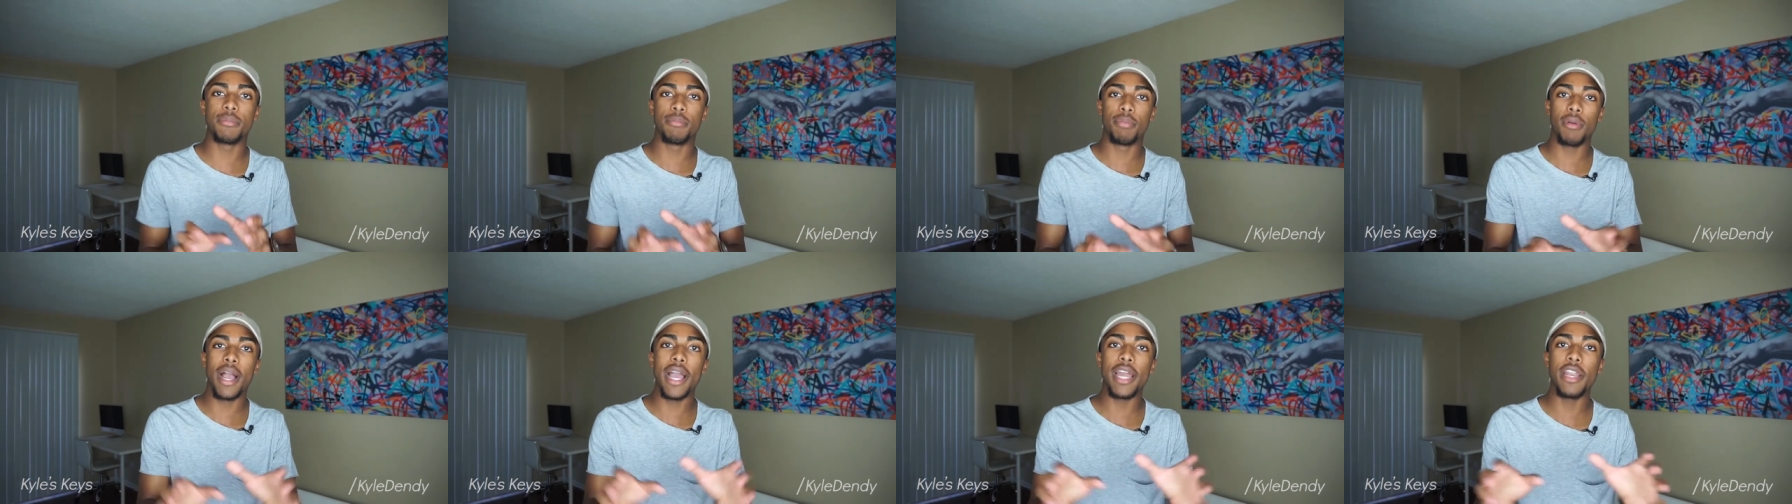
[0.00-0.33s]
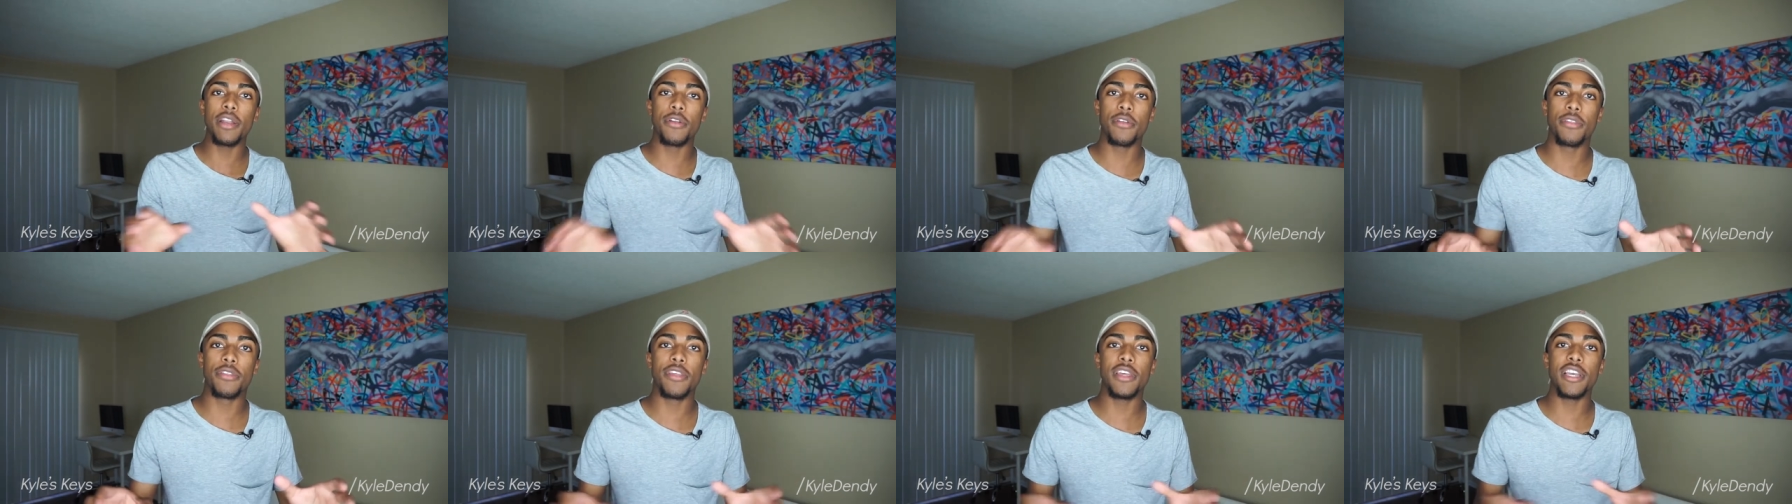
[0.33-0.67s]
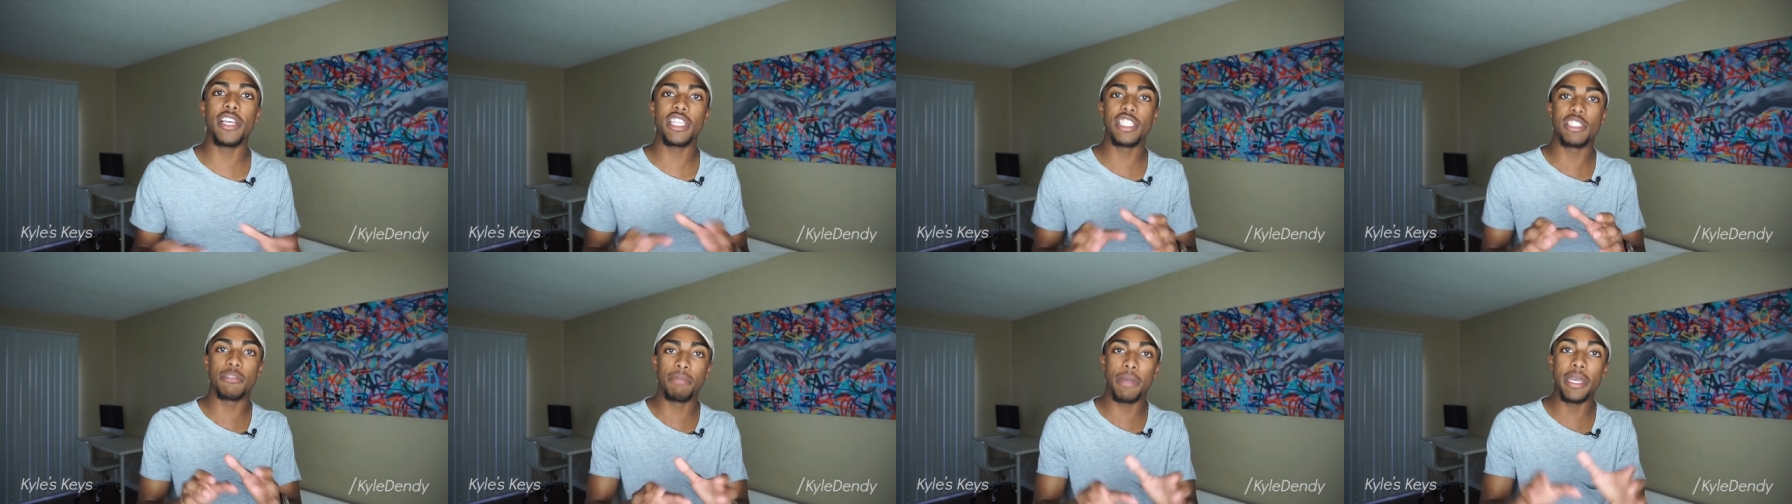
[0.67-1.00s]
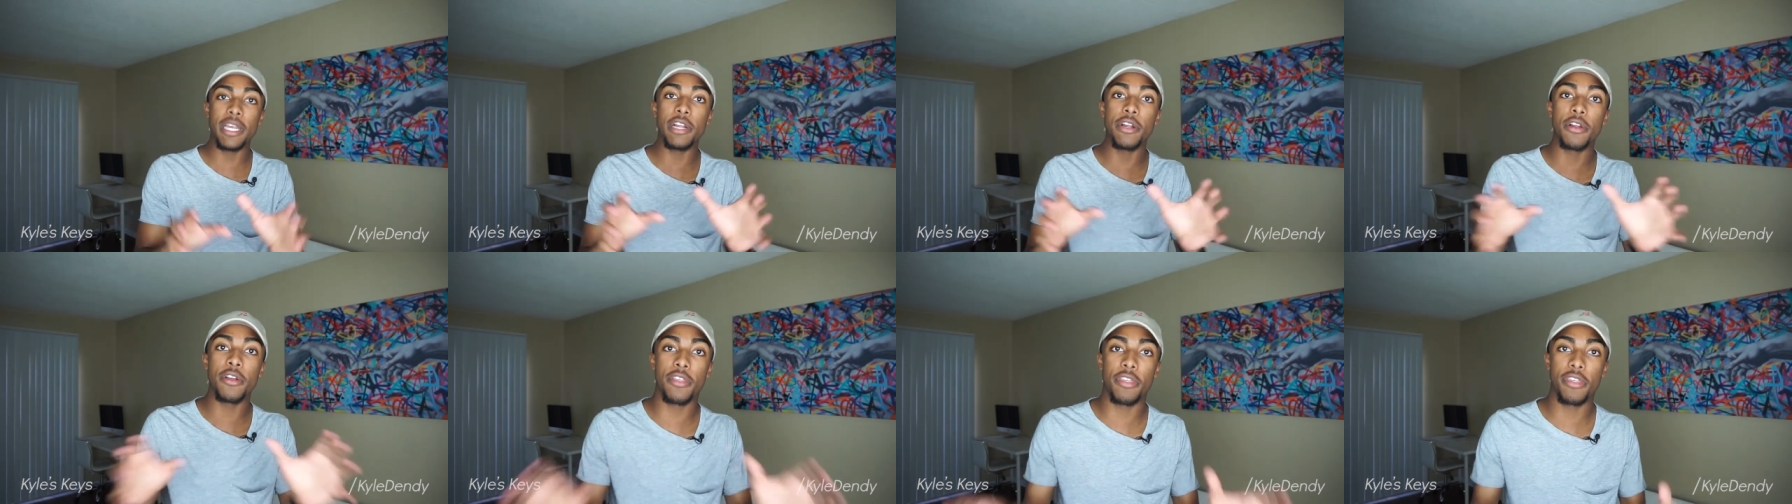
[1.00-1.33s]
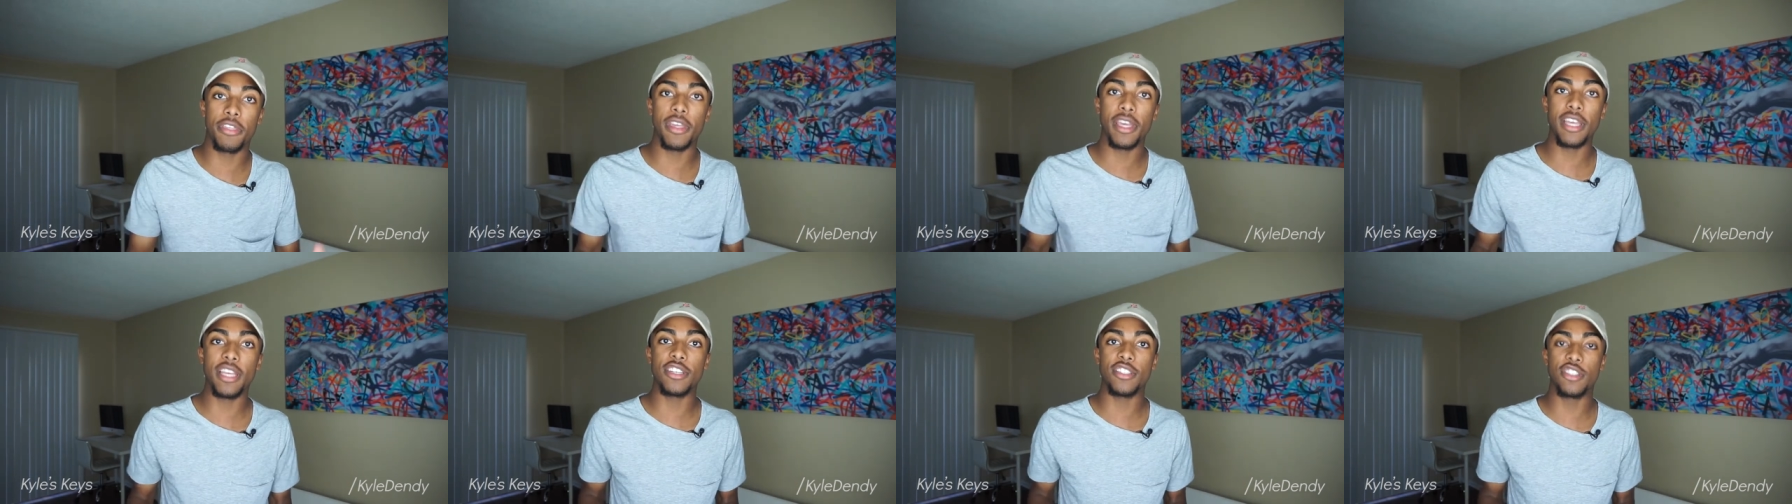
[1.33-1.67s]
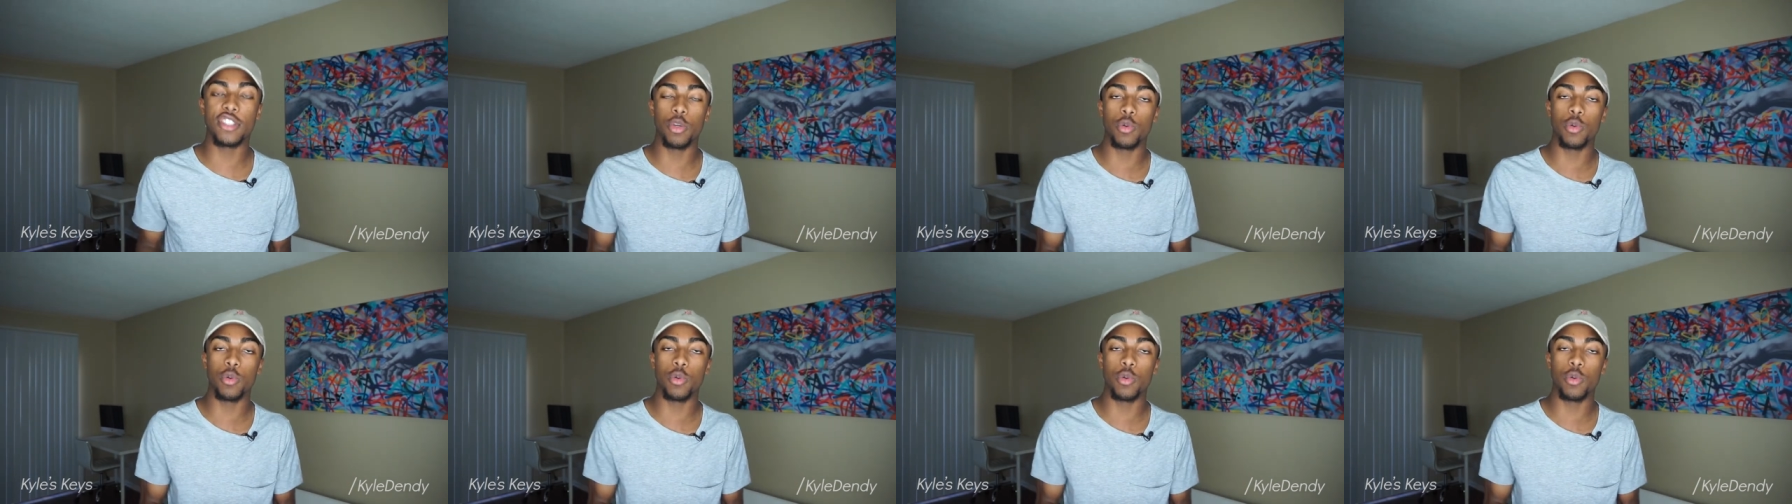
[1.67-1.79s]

brighter things, bigger things,